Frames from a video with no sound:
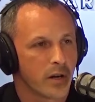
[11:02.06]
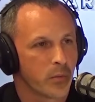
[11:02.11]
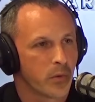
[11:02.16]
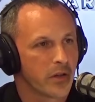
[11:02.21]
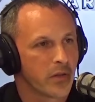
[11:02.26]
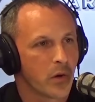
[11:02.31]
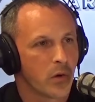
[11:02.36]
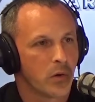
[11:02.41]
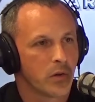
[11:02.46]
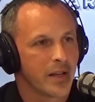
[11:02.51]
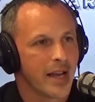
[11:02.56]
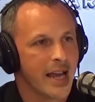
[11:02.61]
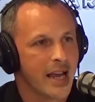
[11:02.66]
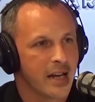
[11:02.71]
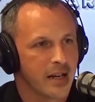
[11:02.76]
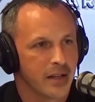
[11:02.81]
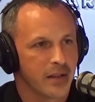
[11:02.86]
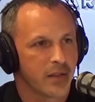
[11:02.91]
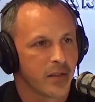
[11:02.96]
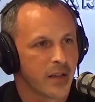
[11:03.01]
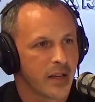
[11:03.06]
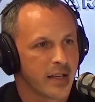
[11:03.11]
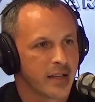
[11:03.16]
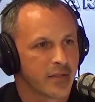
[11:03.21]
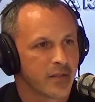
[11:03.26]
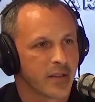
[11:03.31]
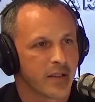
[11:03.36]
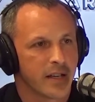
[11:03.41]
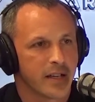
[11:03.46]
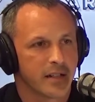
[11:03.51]
want to withhold
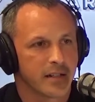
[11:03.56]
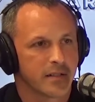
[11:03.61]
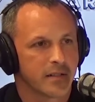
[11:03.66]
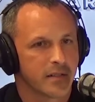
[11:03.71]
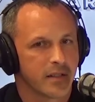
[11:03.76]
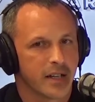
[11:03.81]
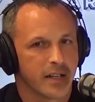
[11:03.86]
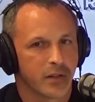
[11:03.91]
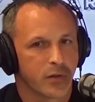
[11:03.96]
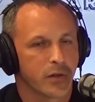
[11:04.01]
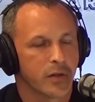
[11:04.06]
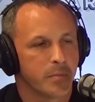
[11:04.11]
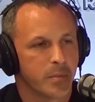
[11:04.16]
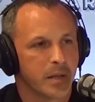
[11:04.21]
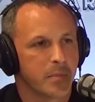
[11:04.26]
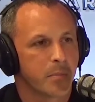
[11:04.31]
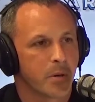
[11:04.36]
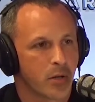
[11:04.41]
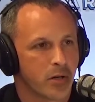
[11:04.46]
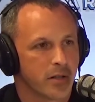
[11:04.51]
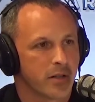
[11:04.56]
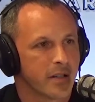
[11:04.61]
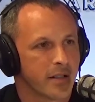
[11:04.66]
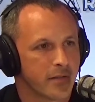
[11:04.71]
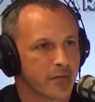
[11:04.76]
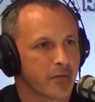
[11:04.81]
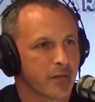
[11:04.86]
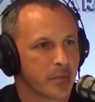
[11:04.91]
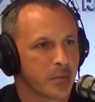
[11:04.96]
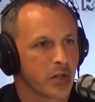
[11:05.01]
anything that could be
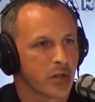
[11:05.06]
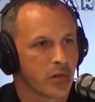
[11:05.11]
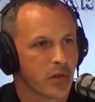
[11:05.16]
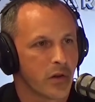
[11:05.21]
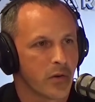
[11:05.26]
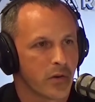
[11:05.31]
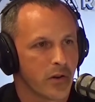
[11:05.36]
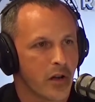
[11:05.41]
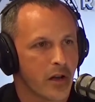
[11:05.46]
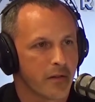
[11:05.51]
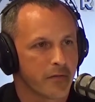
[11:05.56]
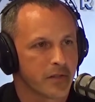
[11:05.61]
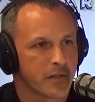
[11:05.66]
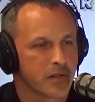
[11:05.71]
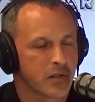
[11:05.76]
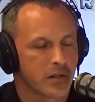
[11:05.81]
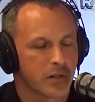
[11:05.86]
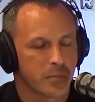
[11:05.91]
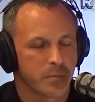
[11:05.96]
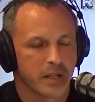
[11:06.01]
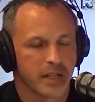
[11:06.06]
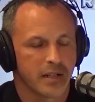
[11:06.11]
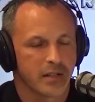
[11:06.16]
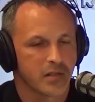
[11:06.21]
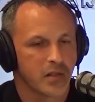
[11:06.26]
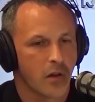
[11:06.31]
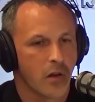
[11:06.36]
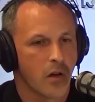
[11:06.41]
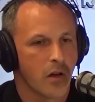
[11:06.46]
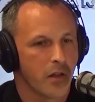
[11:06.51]
pertinent from your loan officer,
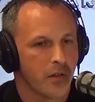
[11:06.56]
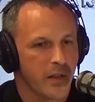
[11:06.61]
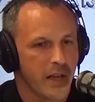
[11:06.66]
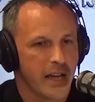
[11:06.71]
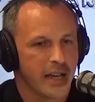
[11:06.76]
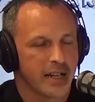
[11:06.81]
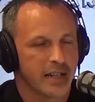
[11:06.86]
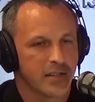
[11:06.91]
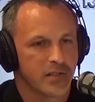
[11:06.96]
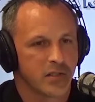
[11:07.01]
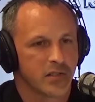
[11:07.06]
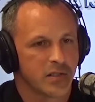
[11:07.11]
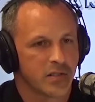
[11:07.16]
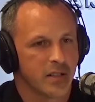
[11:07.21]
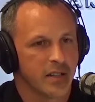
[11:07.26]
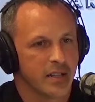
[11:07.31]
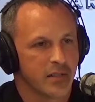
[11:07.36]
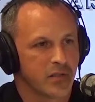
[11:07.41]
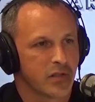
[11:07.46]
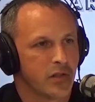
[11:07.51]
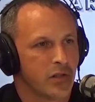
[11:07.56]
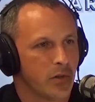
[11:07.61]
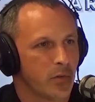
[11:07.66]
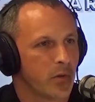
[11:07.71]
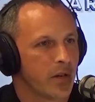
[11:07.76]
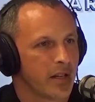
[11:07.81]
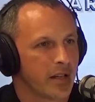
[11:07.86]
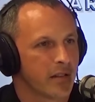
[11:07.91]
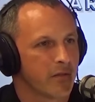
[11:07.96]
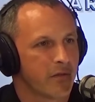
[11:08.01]
because all that is
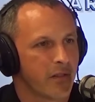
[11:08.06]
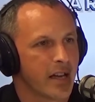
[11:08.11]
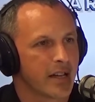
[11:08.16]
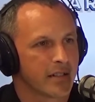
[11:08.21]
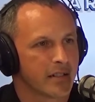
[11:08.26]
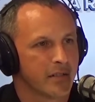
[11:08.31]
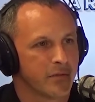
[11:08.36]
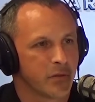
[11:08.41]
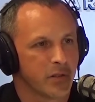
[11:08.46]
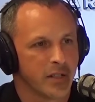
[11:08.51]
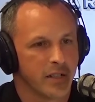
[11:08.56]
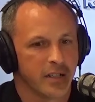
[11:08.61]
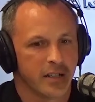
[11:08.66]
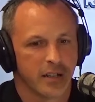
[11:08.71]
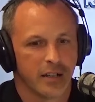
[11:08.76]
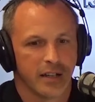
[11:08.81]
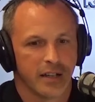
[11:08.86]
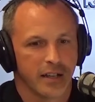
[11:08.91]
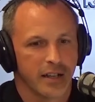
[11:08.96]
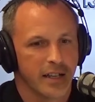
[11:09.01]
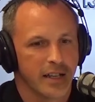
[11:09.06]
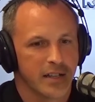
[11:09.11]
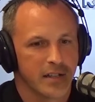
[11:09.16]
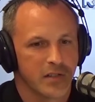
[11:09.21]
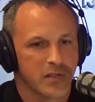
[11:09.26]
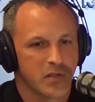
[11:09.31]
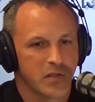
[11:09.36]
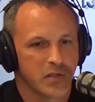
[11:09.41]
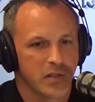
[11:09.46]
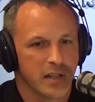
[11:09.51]
doing effectively
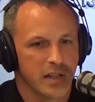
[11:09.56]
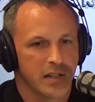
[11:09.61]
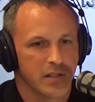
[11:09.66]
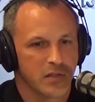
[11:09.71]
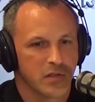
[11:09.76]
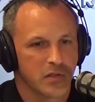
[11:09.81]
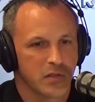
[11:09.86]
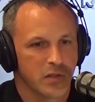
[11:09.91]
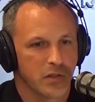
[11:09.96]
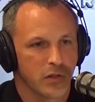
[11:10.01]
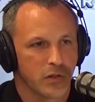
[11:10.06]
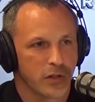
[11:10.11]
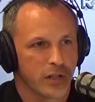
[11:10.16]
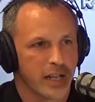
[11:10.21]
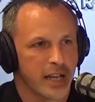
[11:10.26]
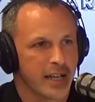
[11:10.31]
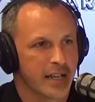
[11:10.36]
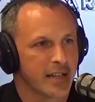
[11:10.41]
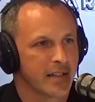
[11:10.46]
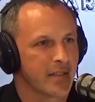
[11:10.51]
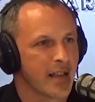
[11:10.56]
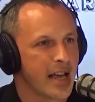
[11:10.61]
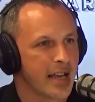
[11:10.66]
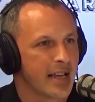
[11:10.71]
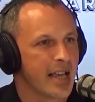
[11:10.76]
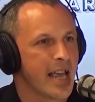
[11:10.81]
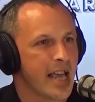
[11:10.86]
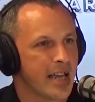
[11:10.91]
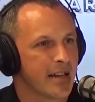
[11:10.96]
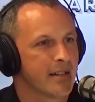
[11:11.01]
is you're kicking
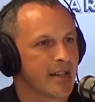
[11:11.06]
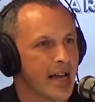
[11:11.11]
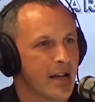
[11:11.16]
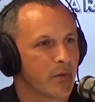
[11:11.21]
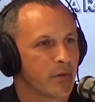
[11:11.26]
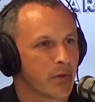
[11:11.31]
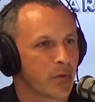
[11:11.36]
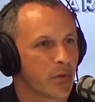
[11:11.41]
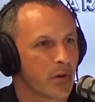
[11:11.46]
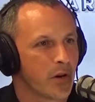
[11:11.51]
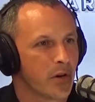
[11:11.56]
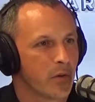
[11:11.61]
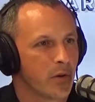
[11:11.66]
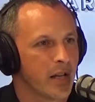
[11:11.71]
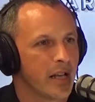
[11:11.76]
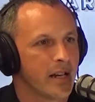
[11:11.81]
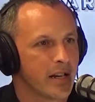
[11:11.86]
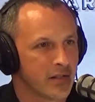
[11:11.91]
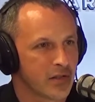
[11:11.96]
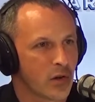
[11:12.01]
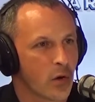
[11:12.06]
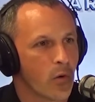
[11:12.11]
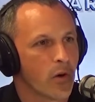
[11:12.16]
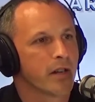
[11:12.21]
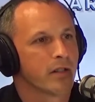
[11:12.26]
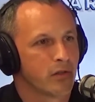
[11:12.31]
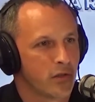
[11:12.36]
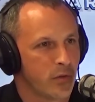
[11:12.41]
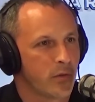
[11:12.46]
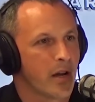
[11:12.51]
that can down the road. It is
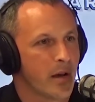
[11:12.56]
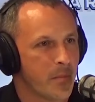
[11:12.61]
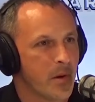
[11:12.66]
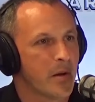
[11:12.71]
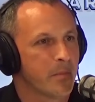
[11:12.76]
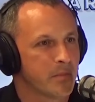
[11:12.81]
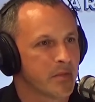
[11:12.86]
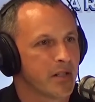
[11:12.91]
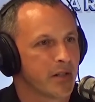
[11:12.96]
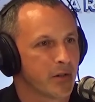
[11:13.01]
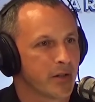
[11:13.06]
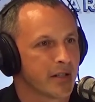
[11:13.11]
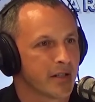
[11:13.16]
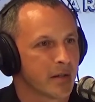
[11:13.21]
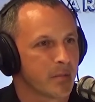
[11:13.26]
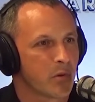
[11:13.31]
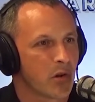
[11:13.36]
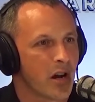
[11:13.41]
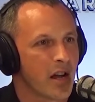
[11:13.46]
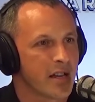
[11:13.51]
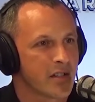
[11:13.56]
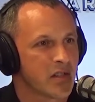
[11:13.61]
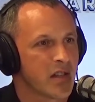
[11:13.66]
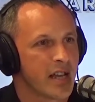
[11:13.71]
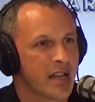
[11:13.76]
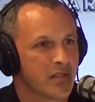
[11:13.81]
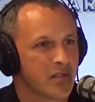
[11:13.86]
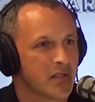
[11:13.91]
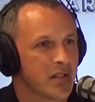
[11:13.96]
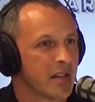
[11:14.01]
going to come up during the
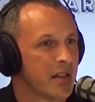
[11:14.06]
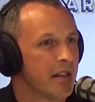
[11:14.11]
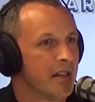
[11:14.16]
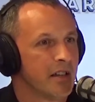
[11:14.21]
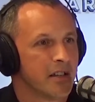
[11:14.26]
process.